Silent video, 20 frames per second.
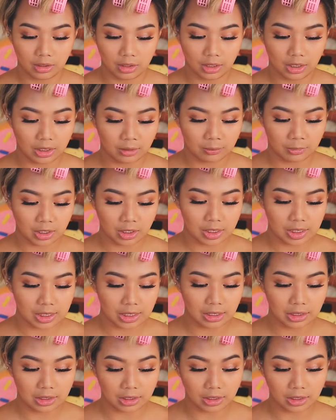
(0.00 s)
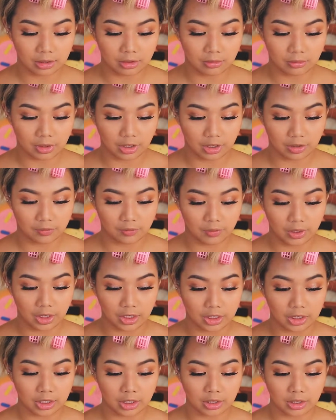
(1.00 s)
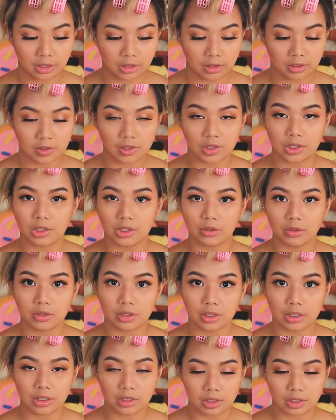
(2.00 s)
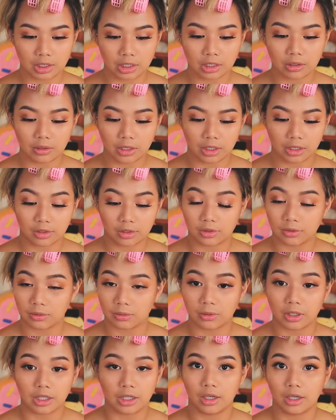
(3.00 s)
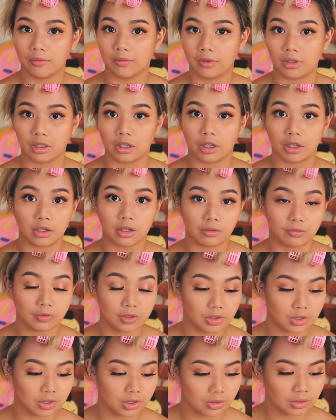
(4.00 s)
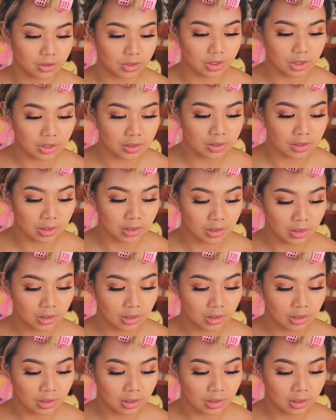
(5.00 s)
And I'm not saying that I don't have any insecurities now. I do, I have a lot of insecurities.